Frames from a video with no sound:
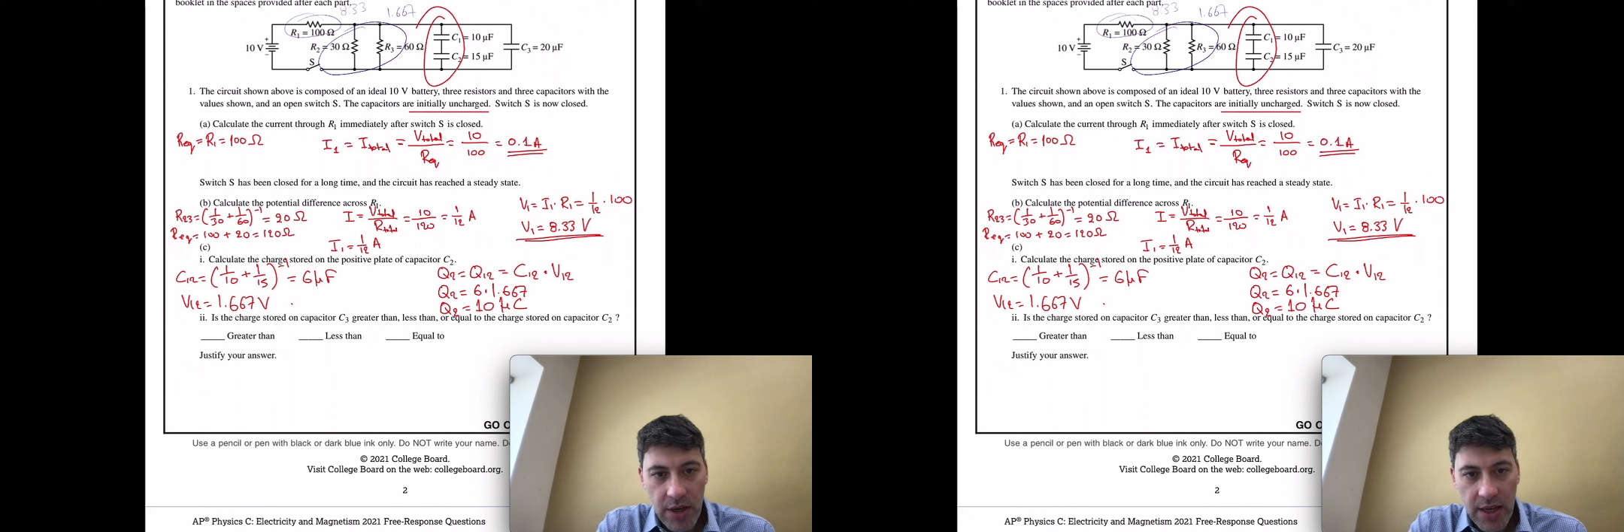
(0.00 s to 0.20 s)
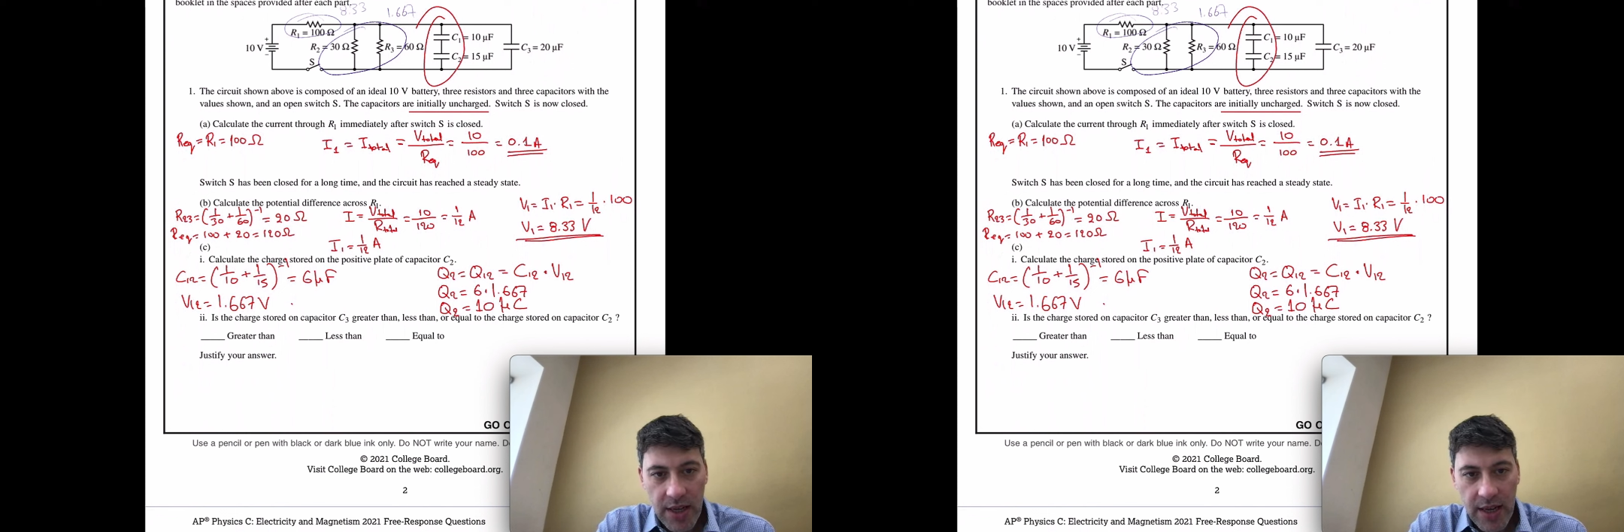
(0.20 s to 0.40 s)

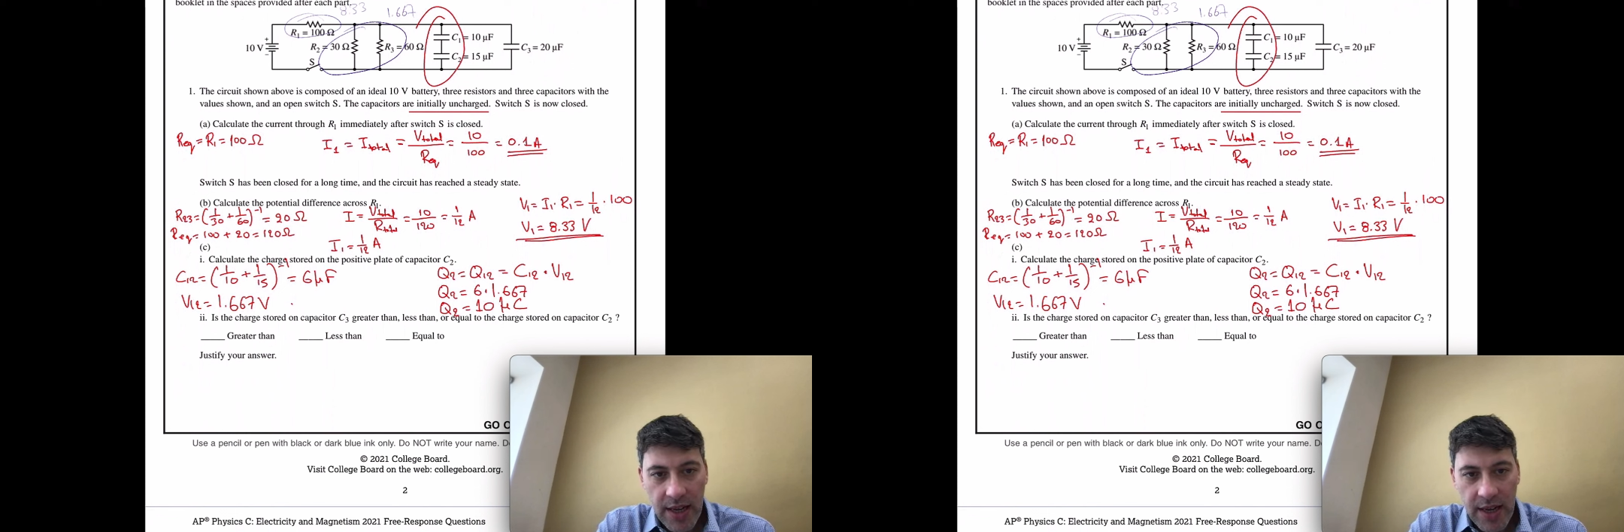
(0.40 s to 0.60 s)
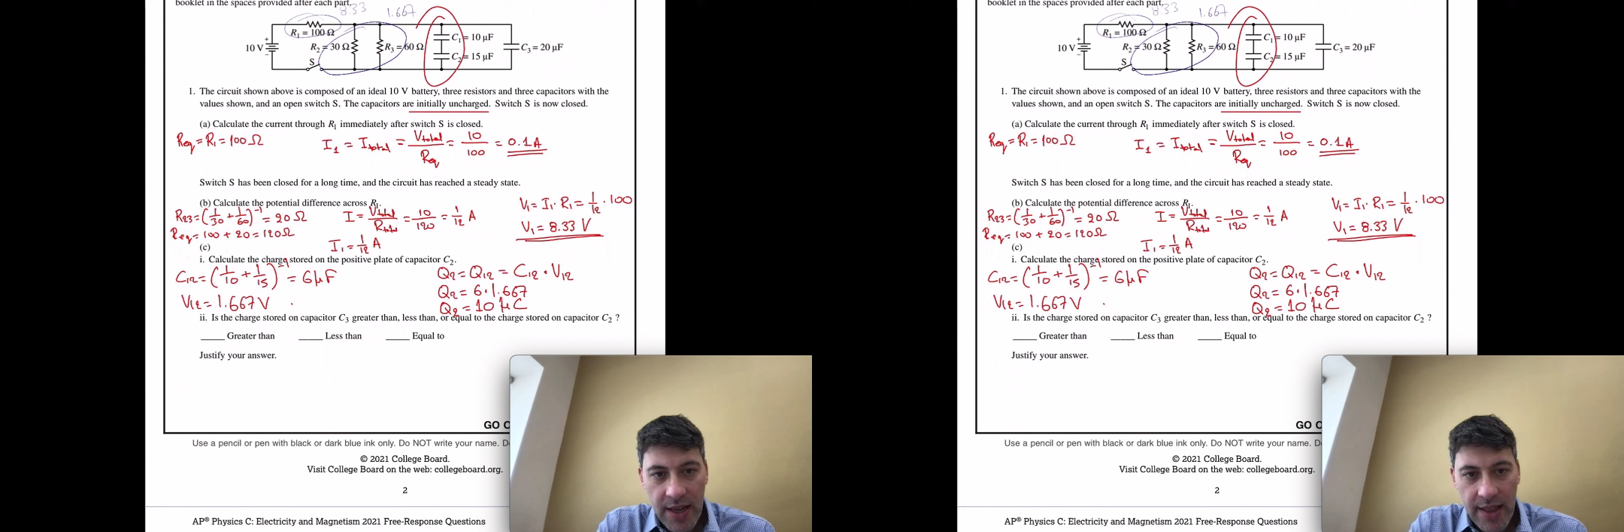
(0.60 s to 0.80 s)

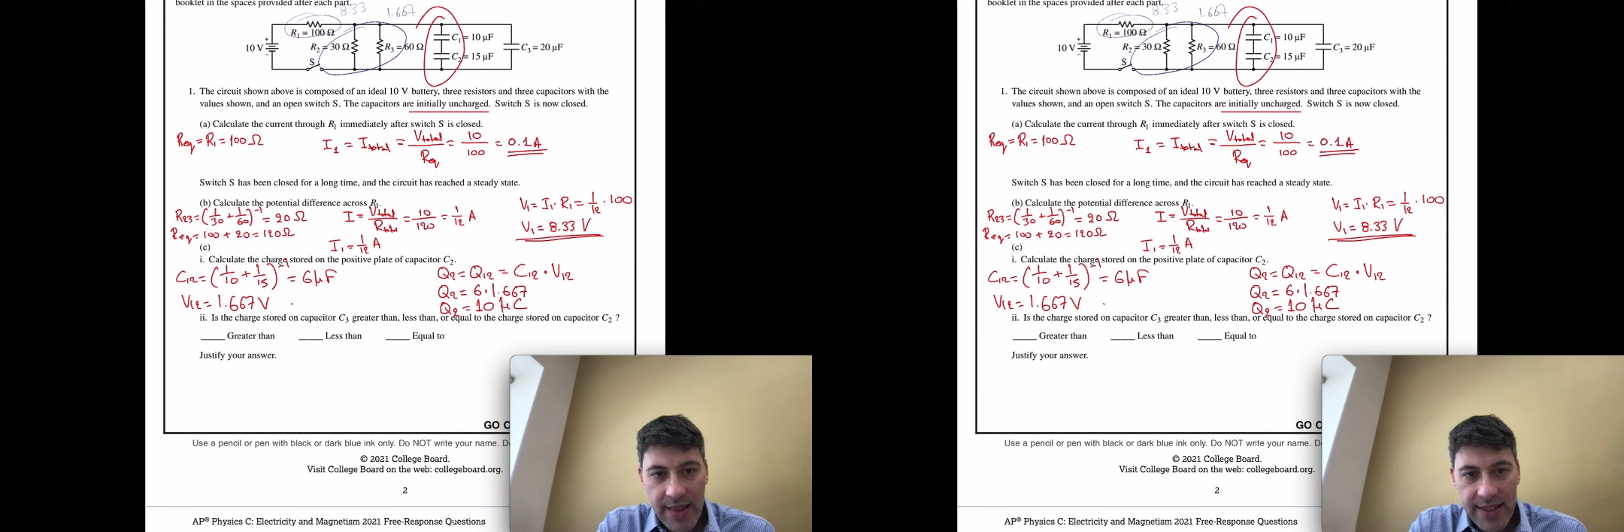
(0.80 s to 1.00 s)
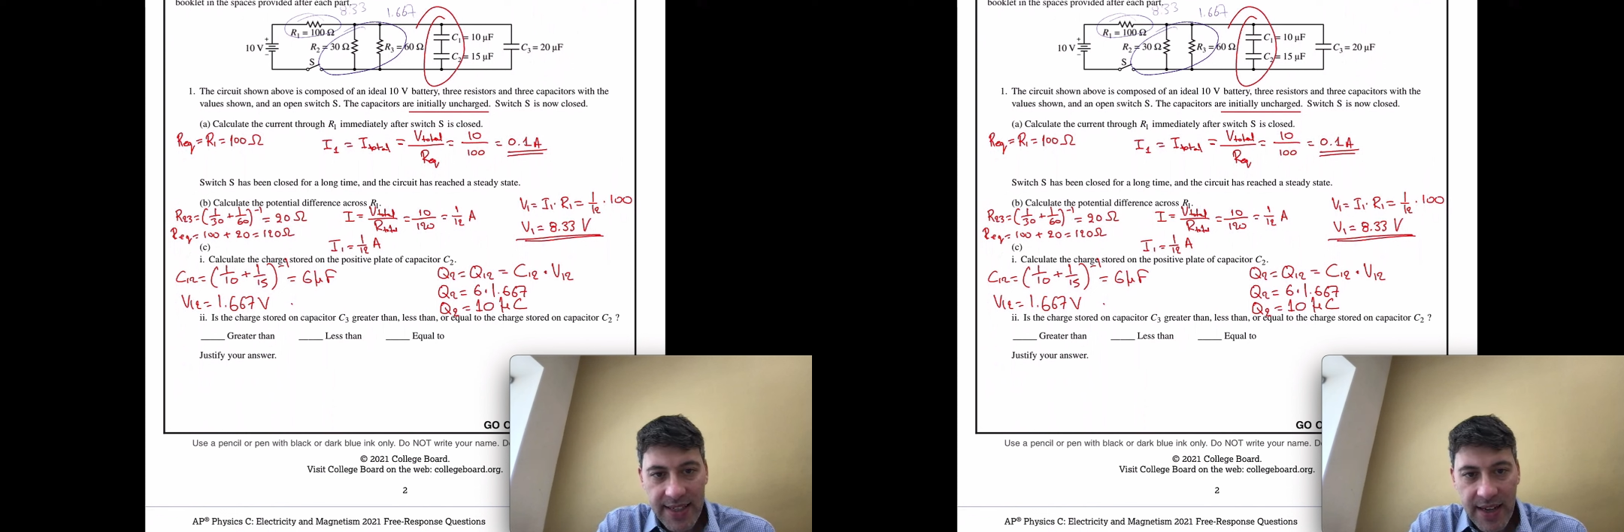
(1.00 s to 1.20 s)
The
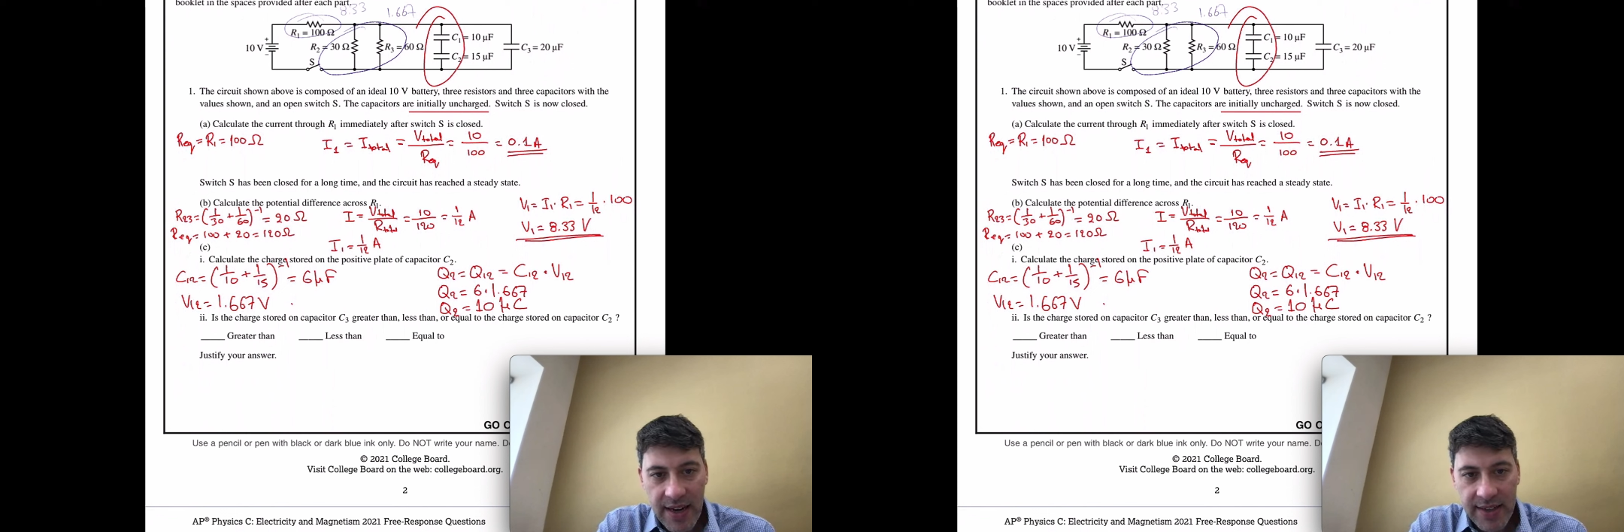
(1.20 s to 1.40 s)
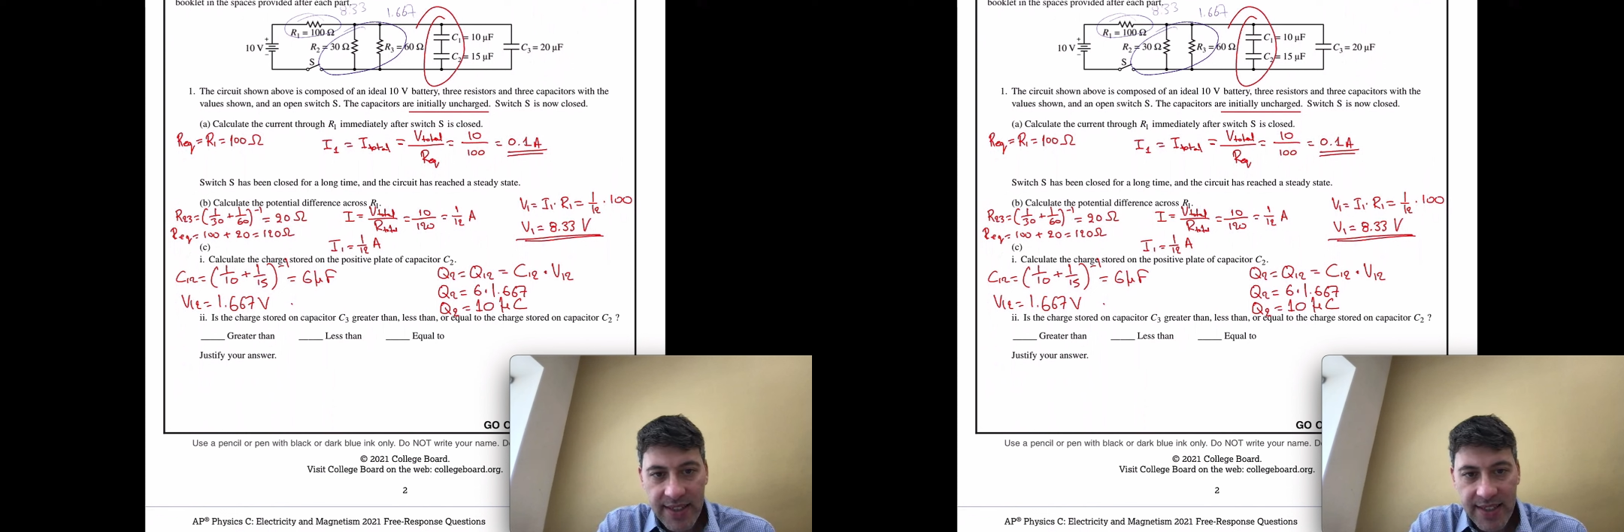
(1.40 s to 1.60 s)

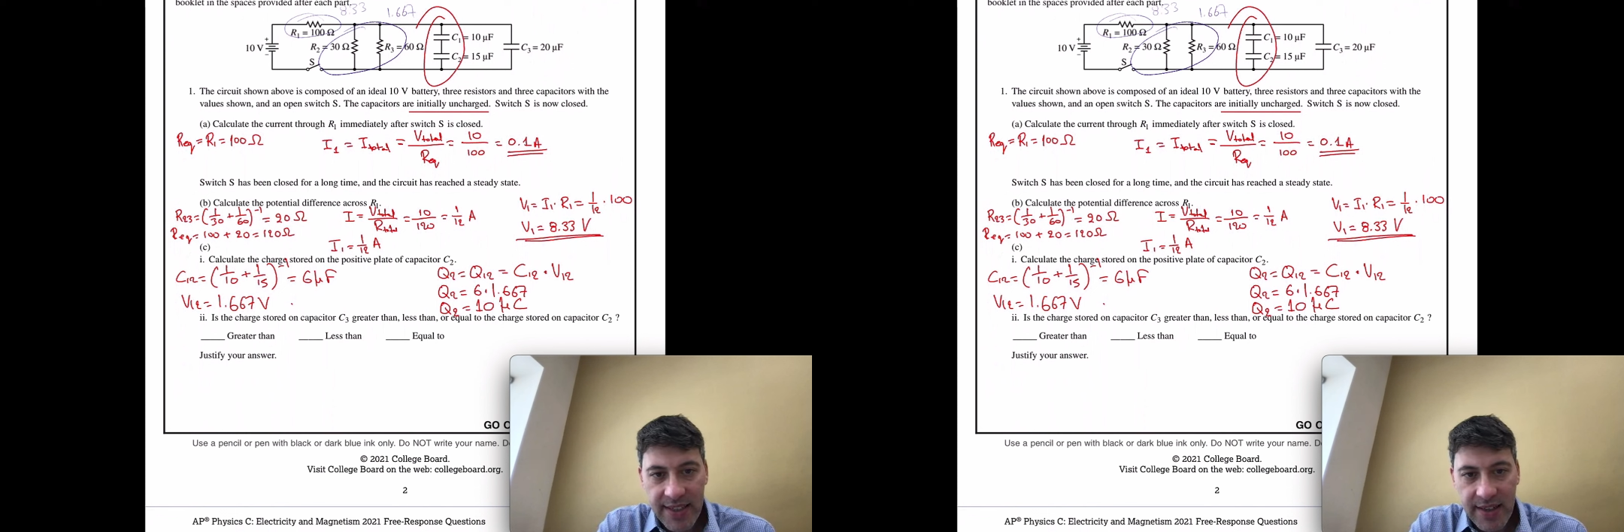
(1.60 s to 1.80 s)
charge